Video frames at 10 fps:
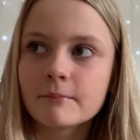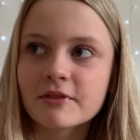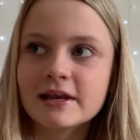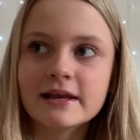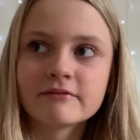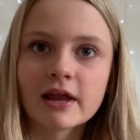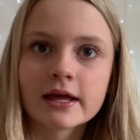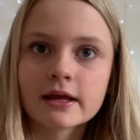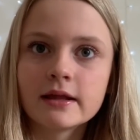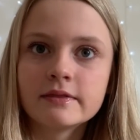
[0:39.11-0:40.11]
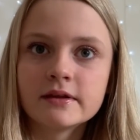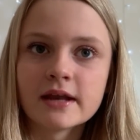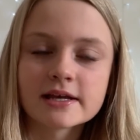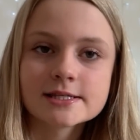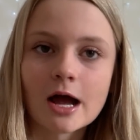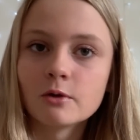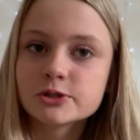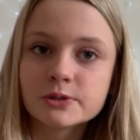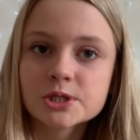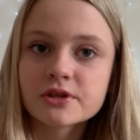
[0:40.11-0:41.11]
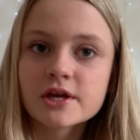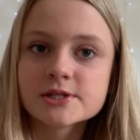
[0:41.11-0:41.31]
but they live like in the next town to each other,